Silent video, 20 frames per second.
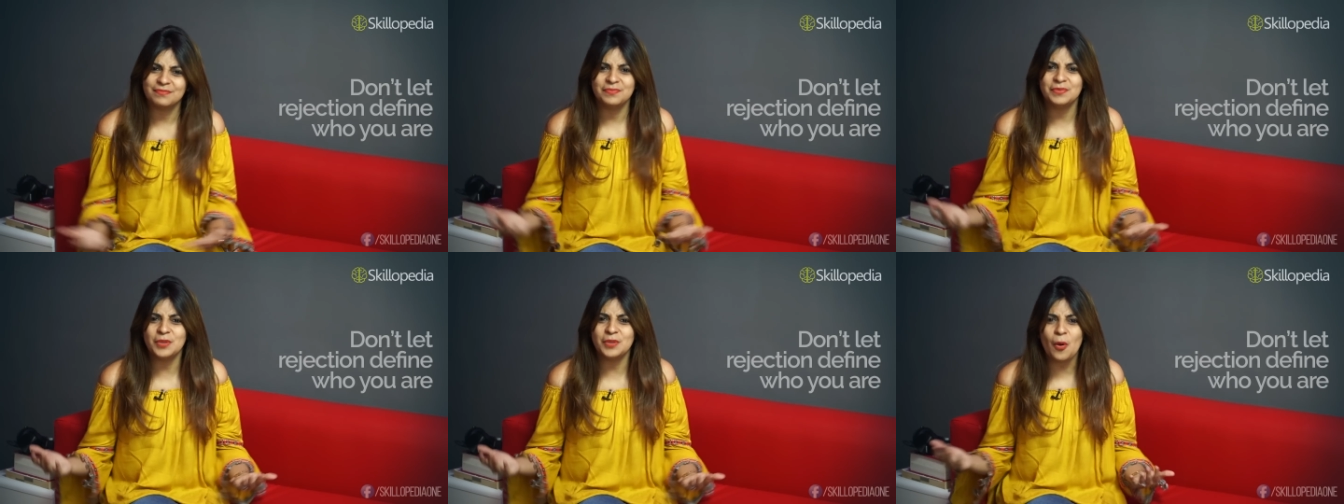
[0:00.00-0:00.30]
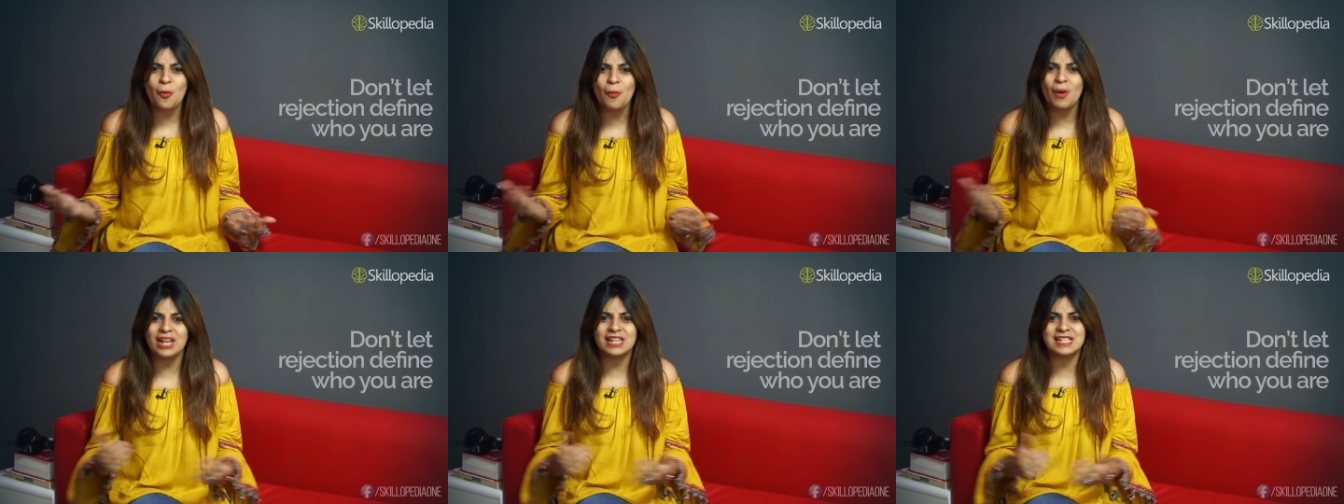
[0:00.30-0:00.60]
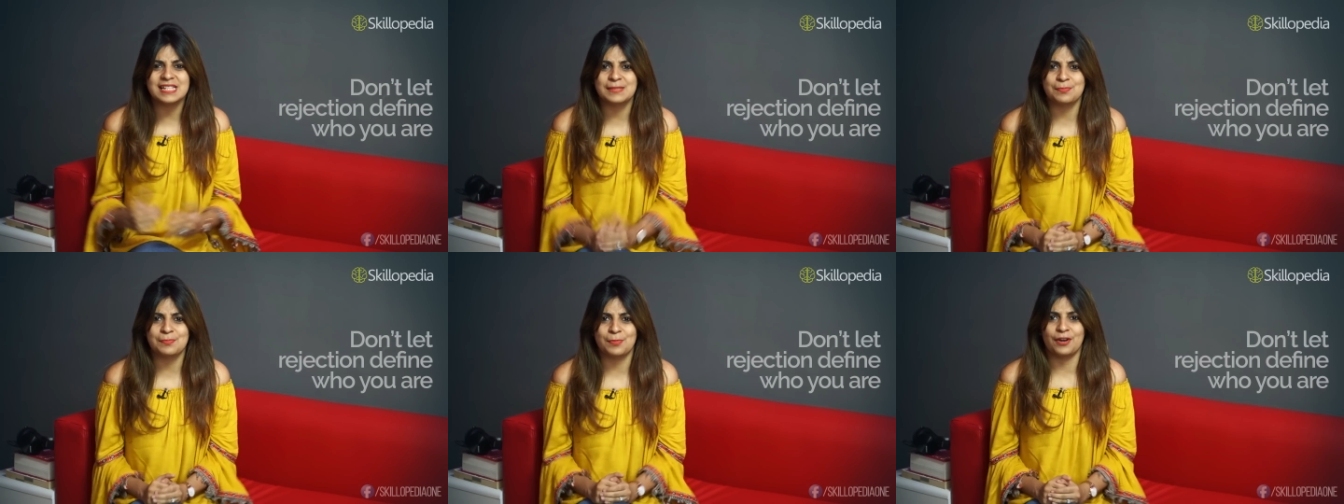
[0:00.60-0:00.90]
No one
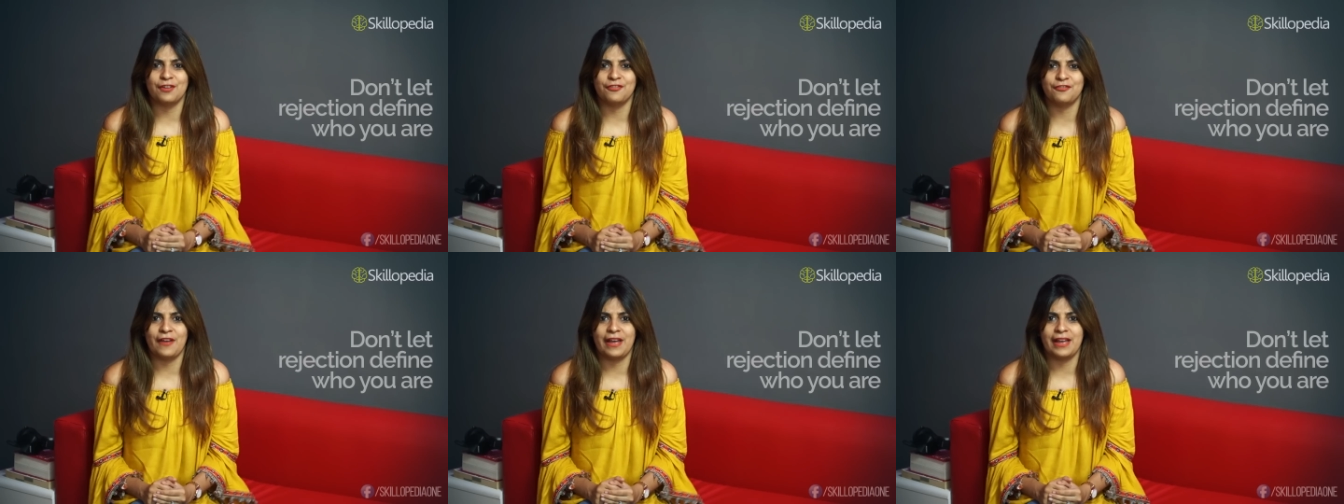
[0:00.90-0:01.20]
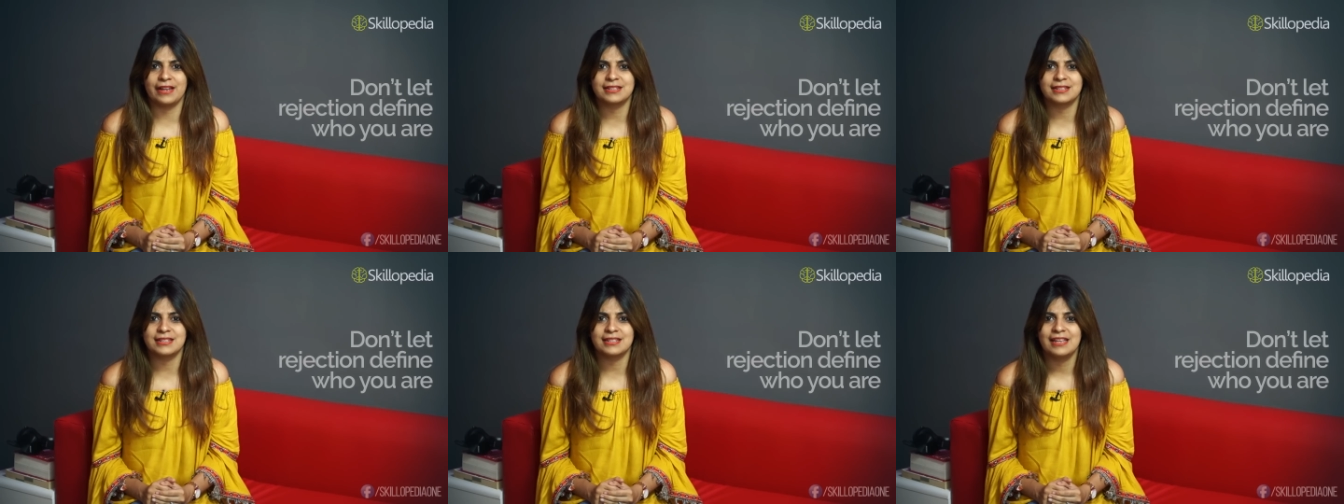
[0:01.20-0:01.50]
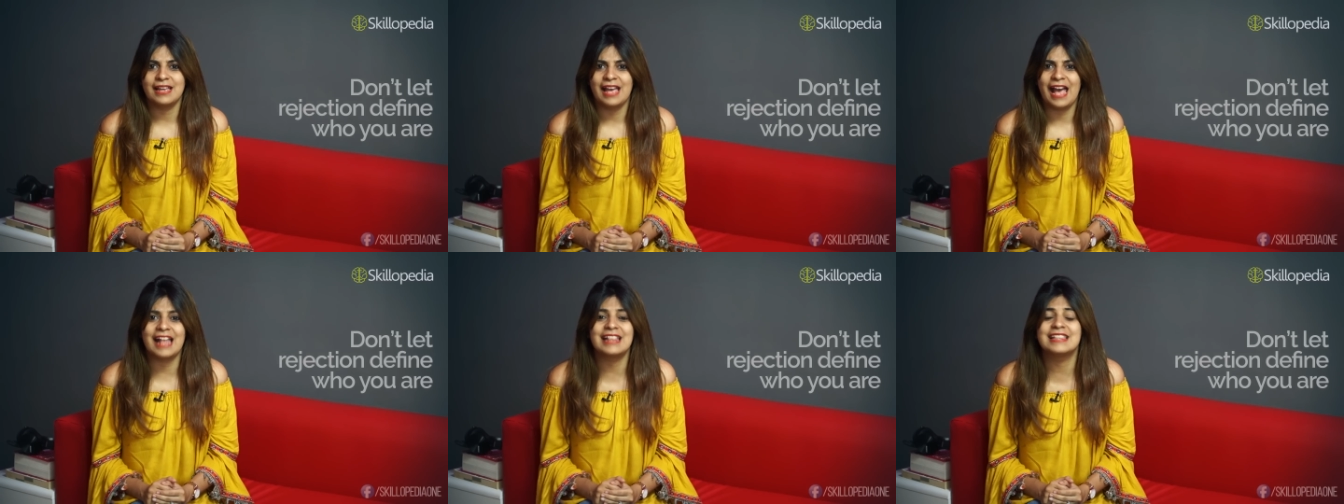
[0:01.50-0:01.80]
is perfect,
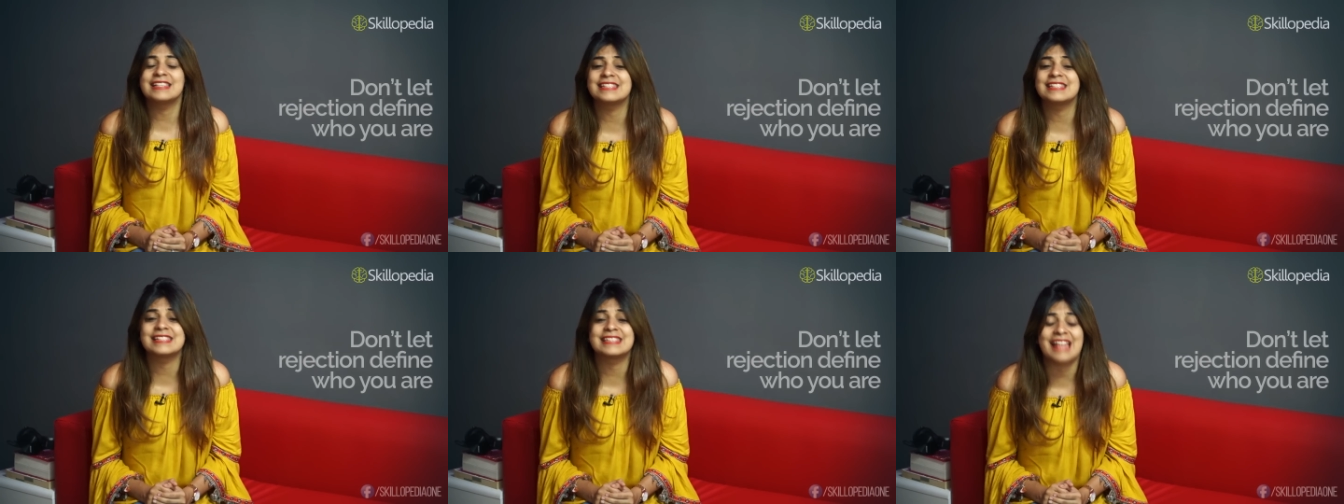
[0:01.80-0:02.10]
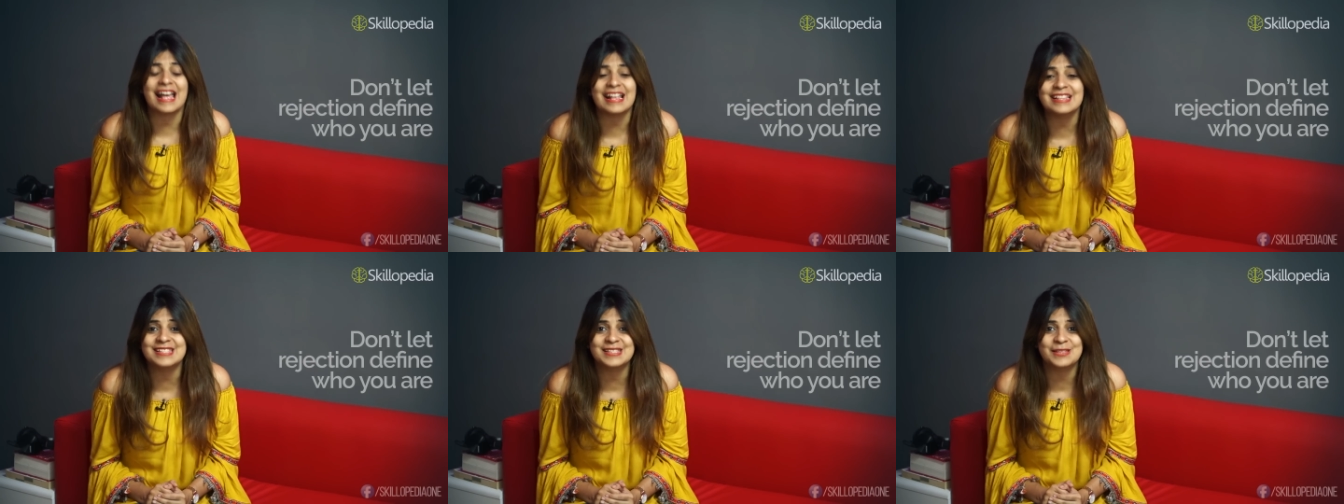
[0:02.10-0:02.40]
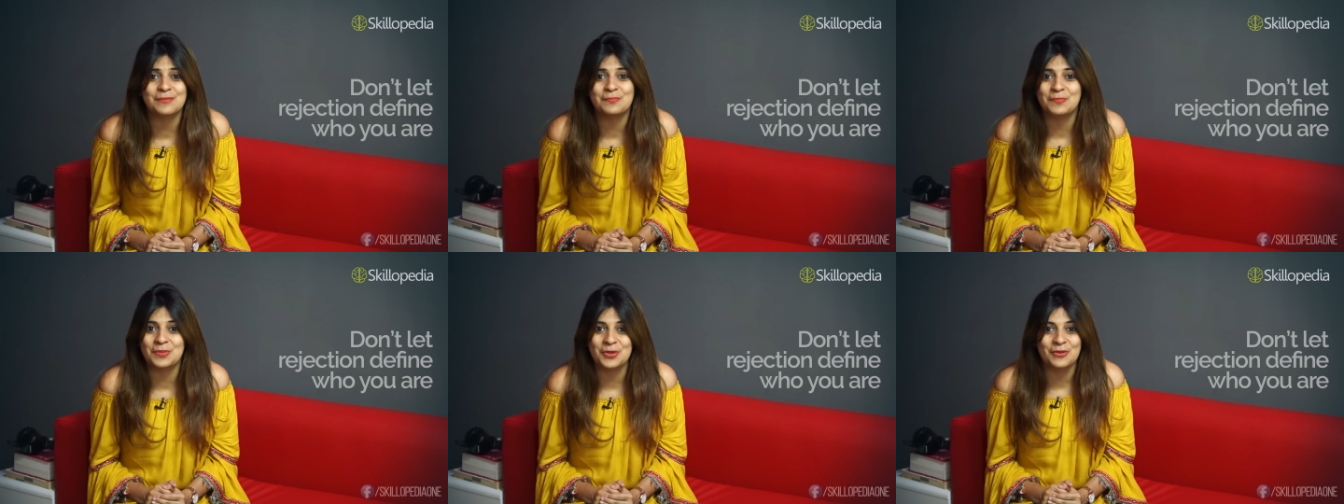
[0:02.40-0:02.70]
and that's
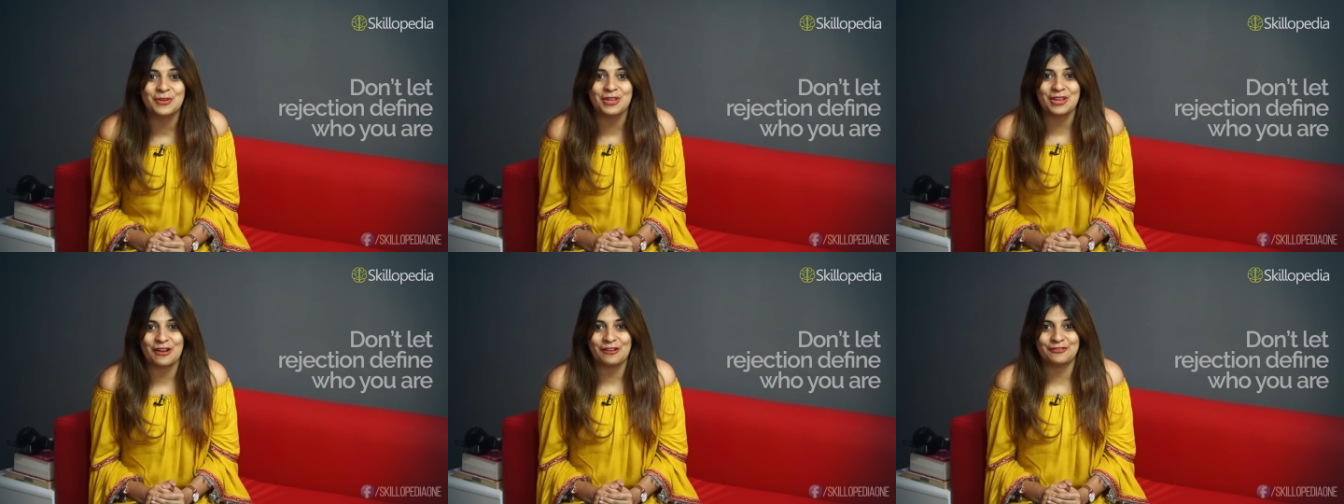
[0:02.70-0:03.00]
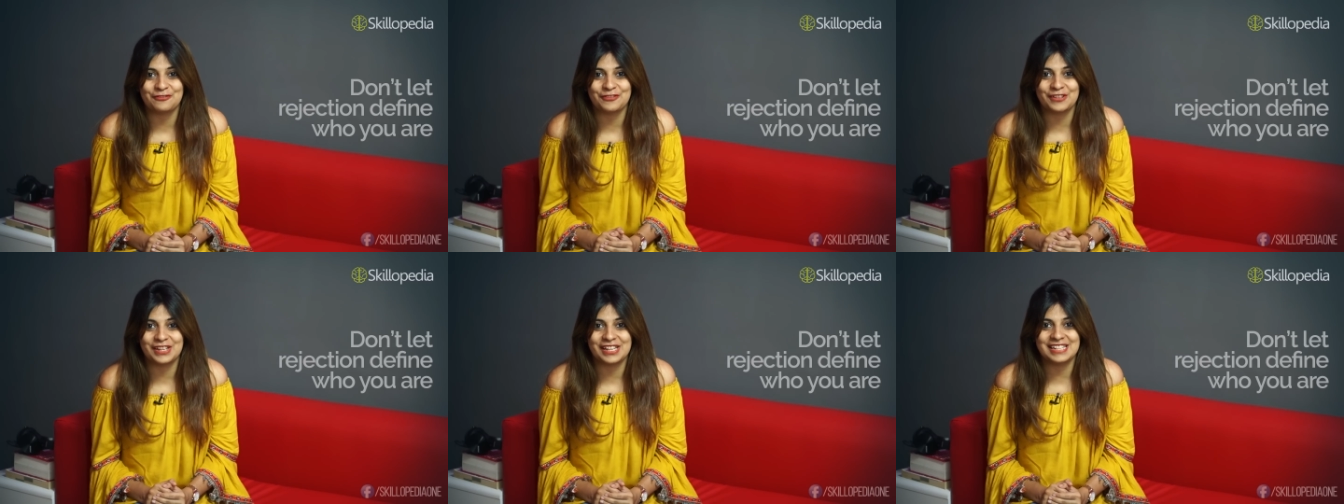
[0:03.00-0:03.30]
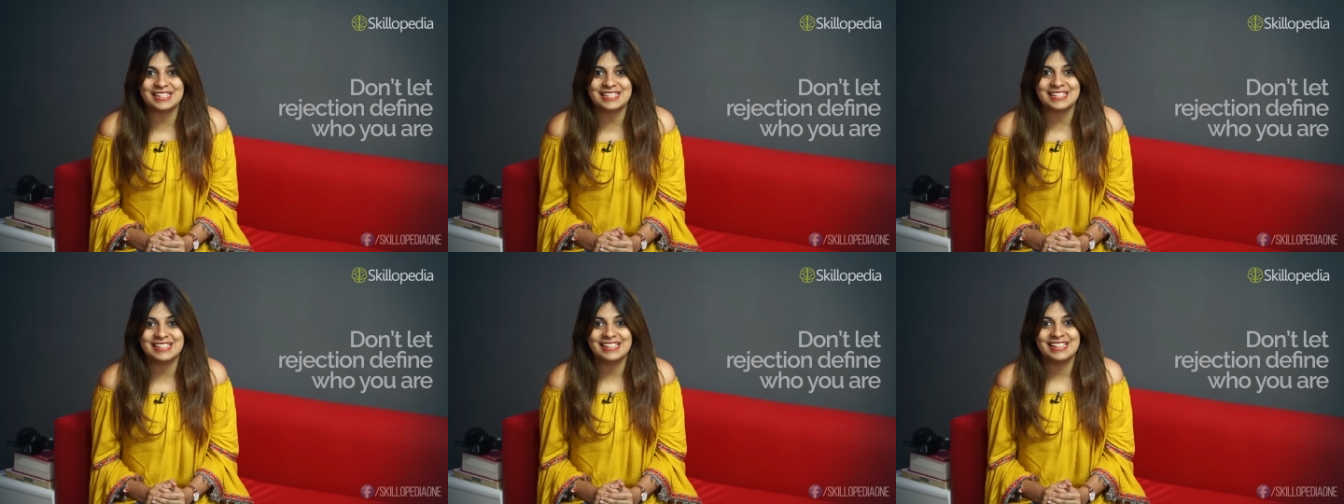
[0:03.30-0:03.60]
the beauty of
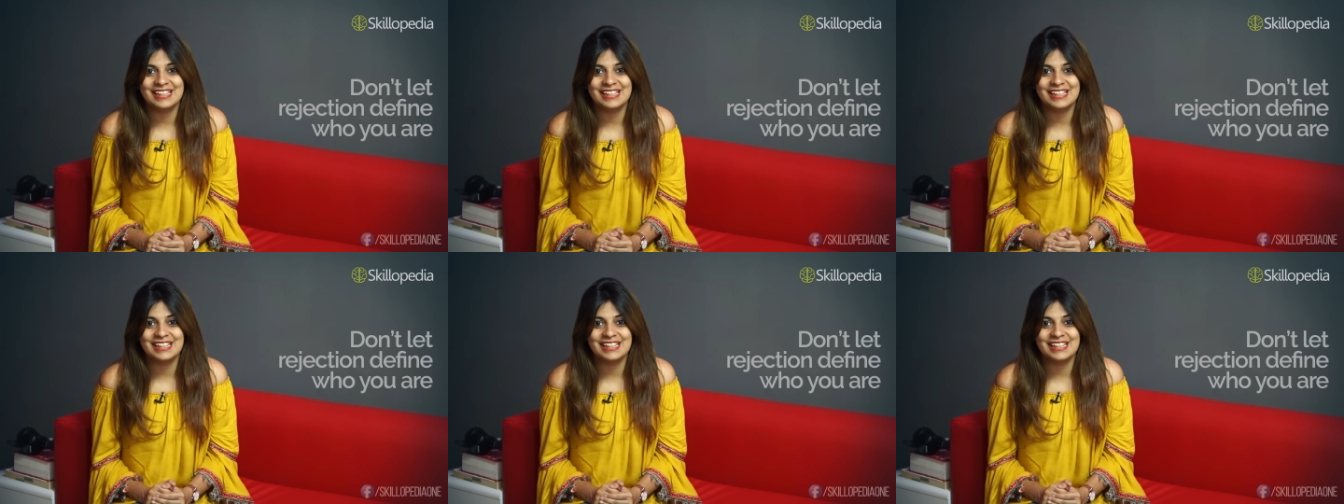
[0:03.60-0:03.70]
it.